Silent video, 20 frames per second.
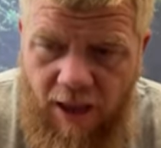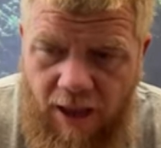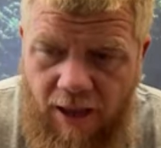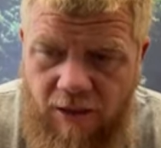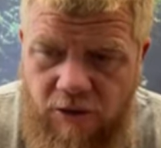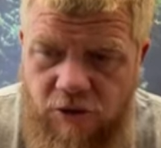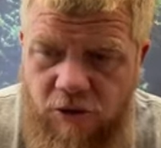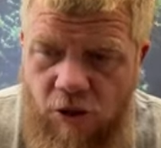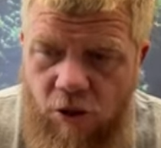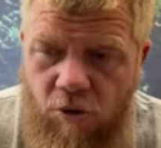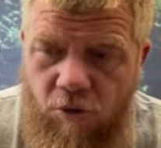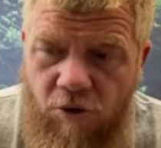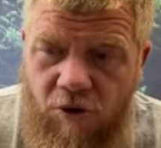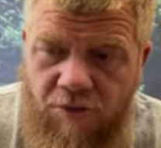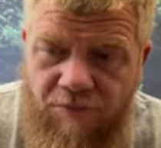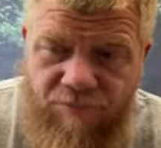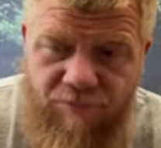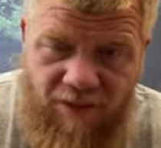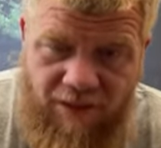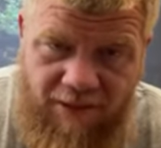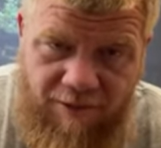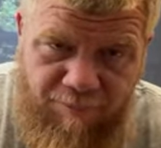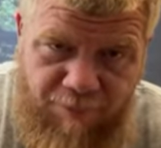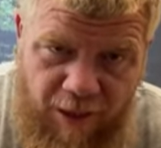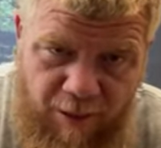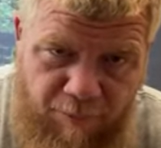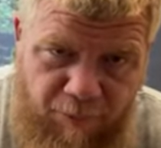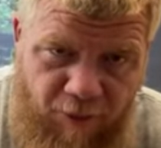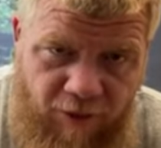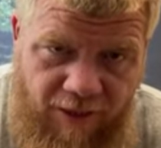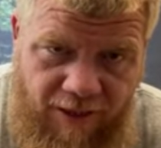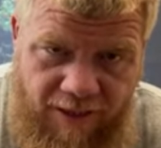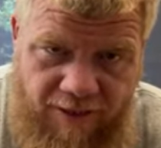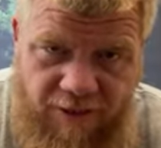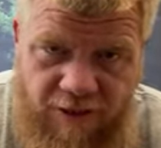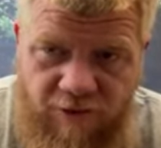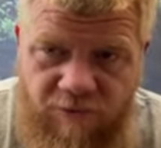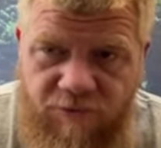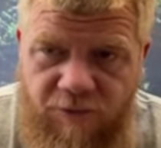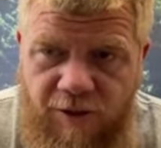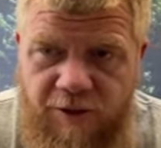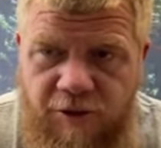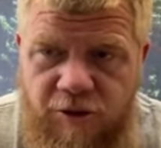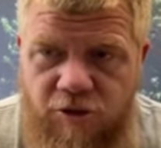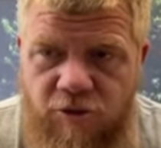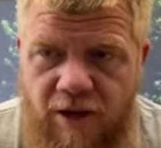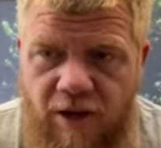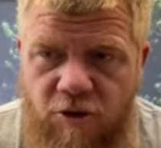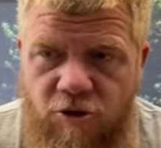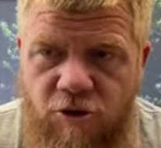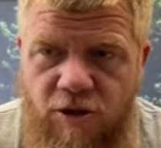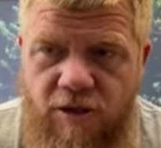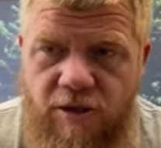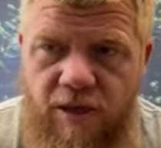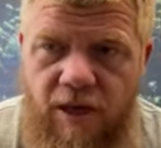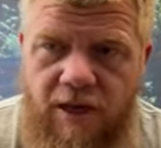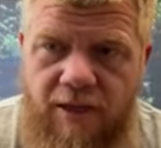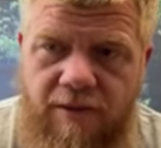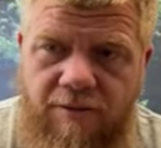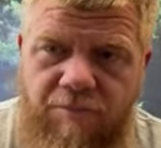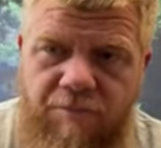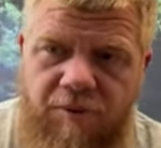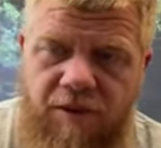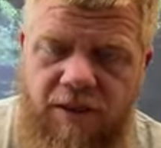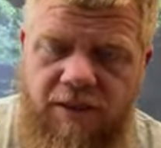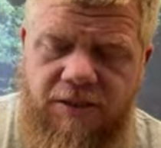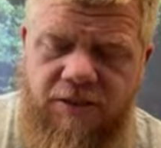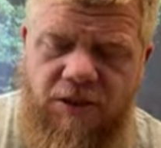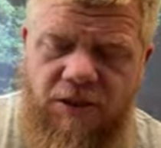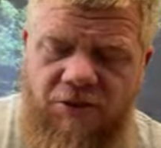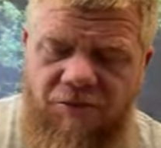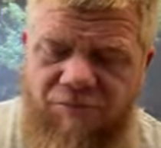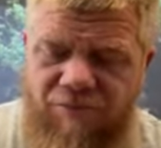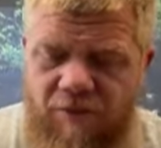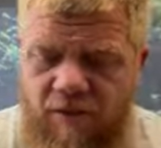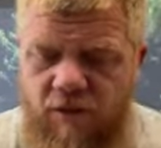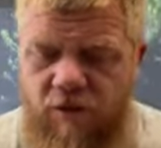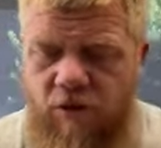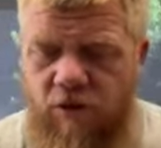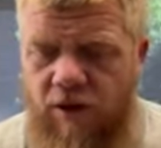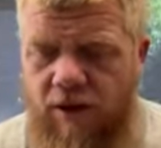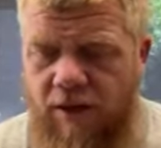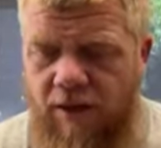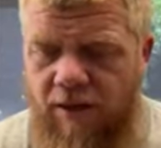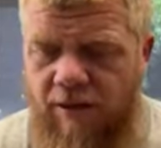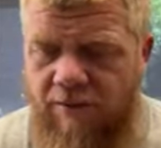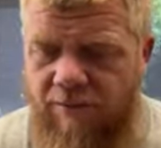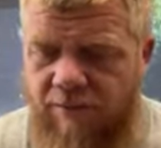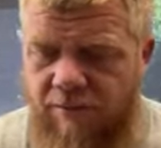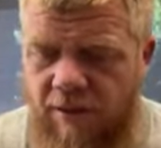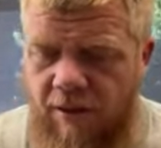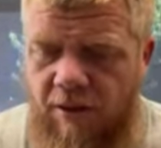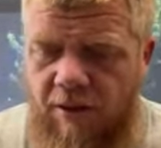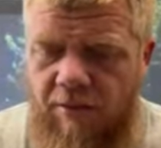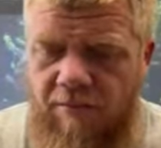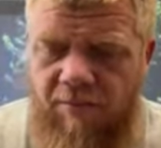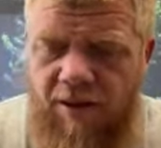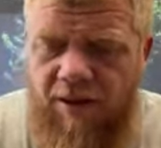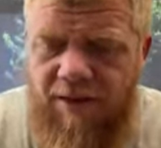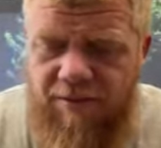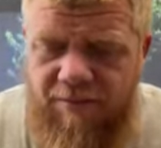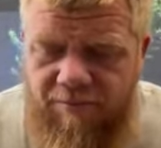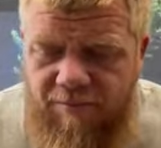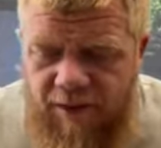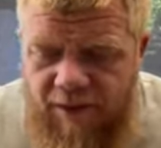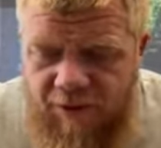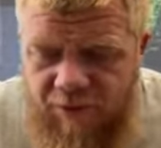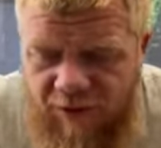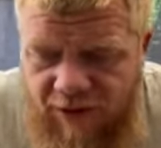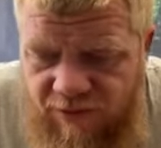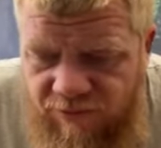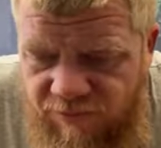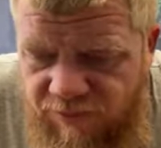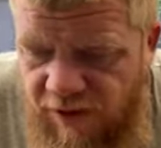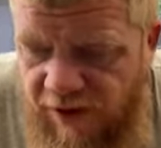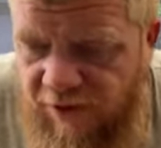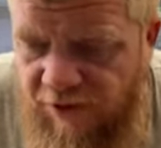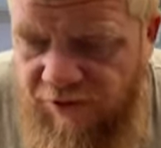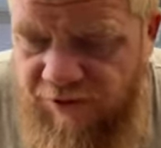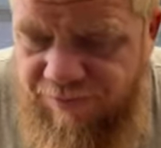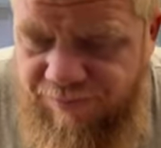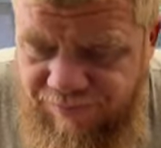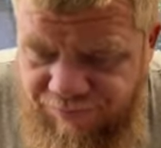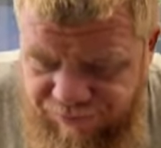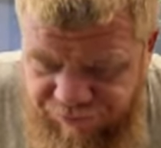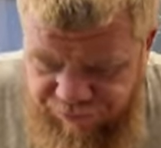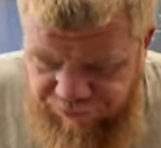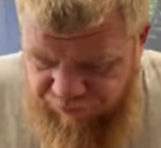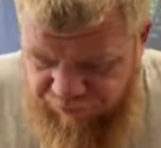And so people in their frustration. And plus, you know, uh, my my grandfather.